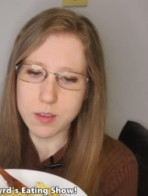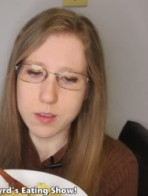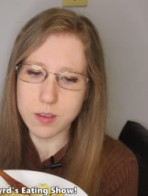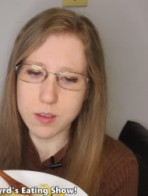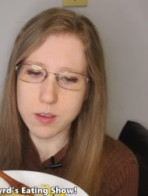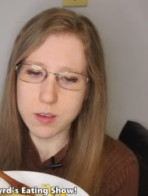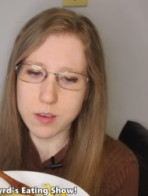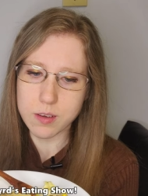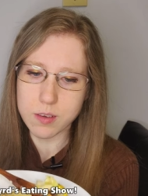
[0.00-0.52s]

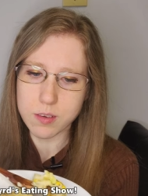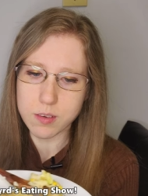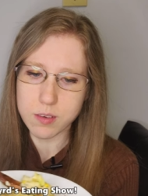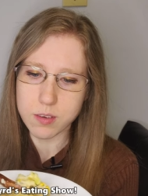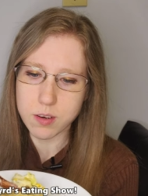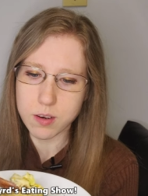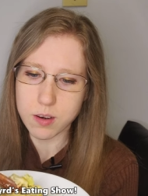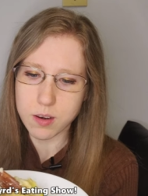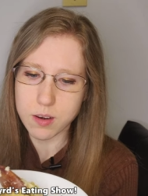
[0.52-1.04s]

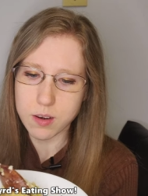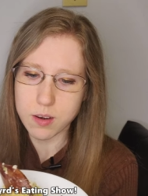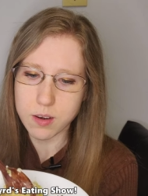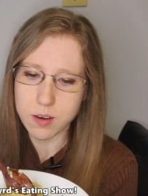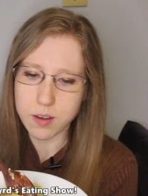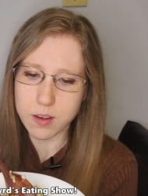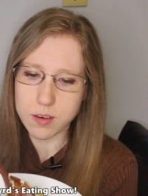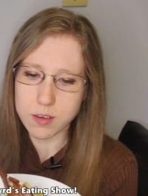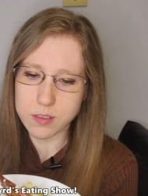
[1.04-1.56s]
these are
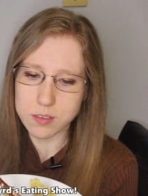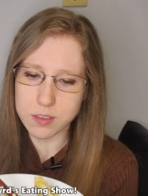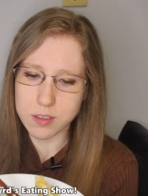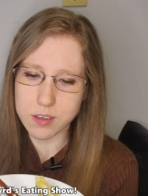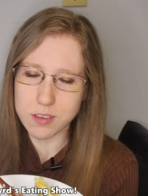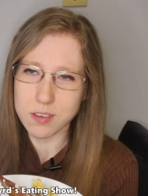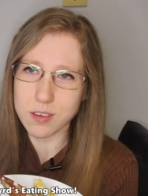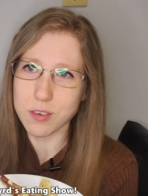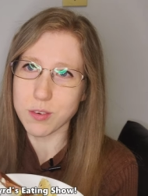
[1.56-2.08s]
not as
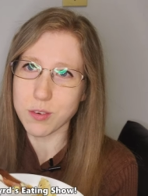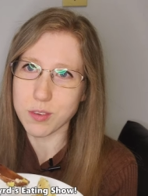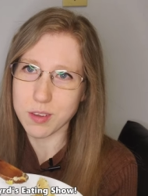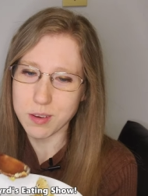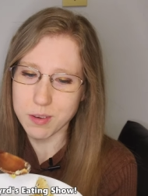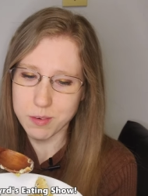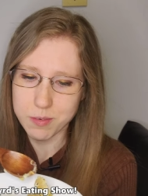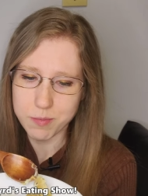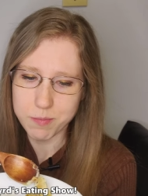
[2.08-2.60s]
easy as you
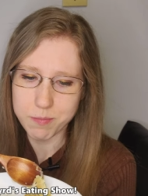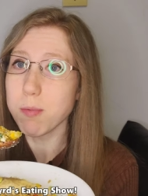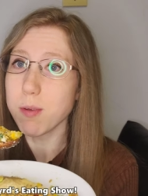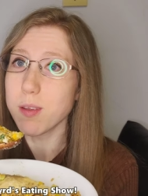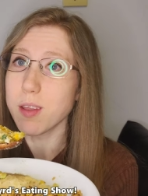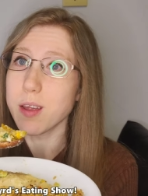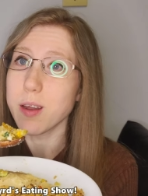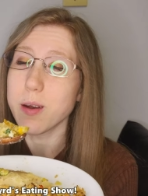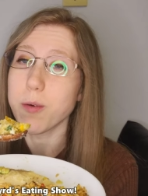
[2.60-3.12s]
think. But
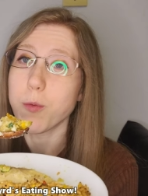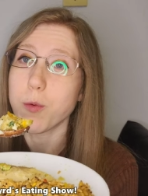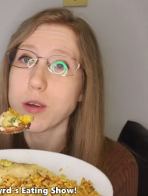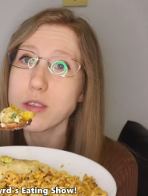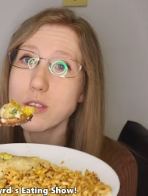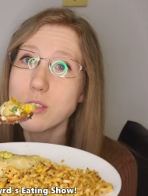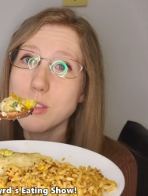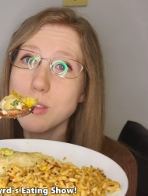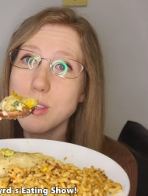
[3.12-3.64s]
they
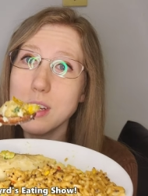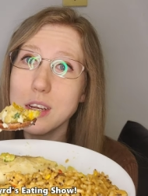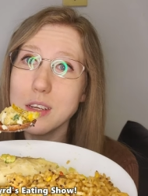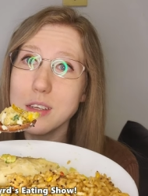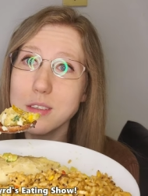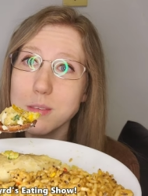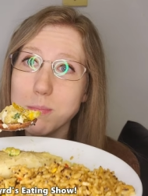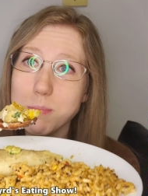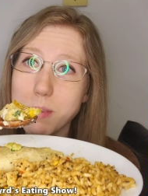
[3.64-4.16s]
once you
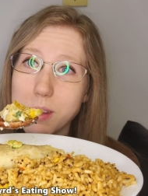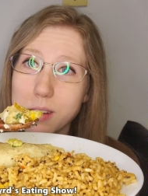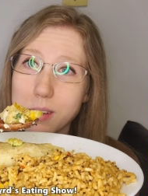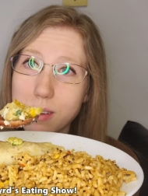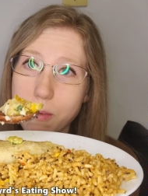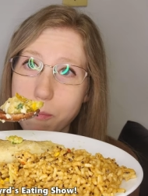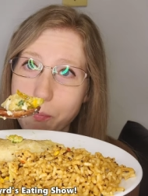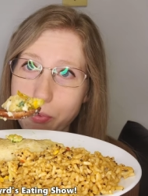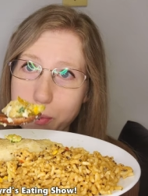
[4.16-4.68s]
guys make
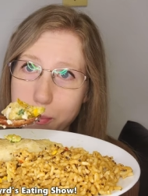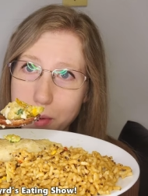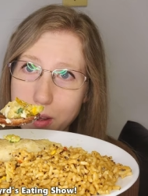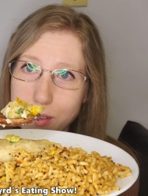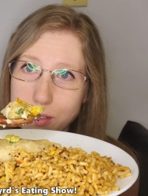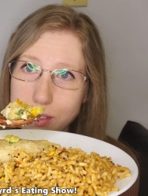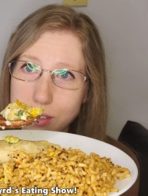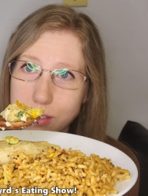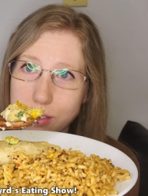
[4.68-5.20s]

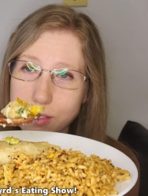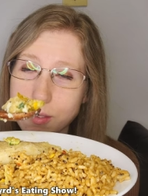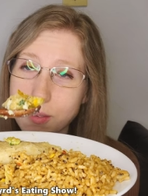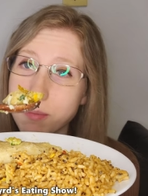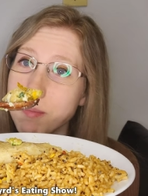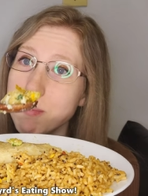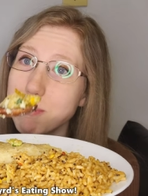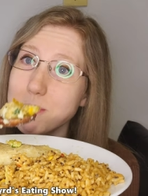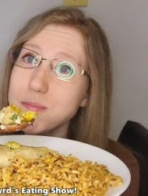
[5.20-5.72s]
tamales,
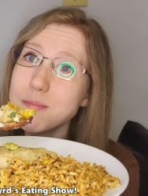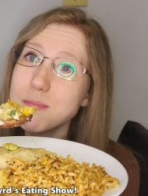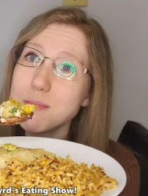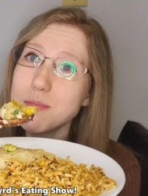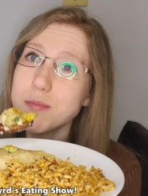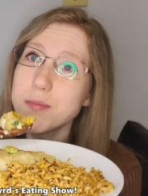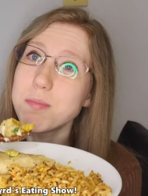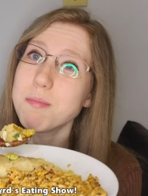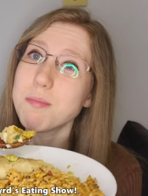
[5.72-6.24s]

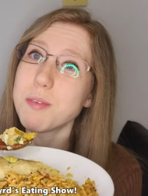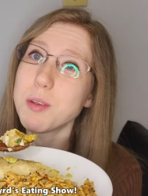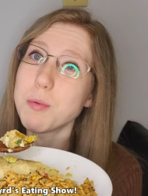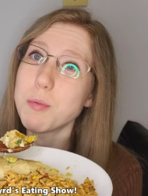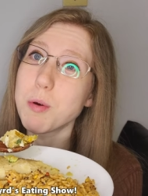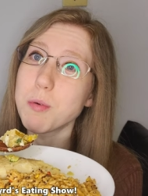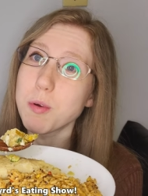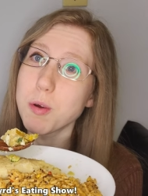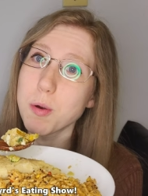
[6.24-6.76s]
you
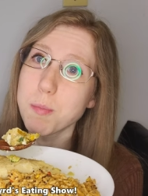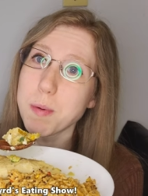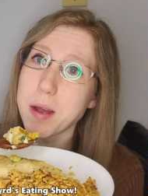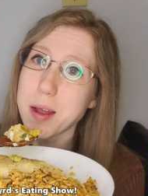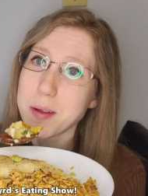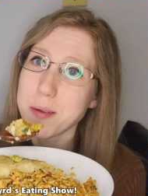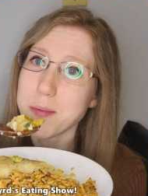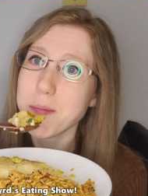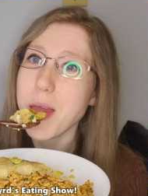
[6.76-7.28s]
won't go back.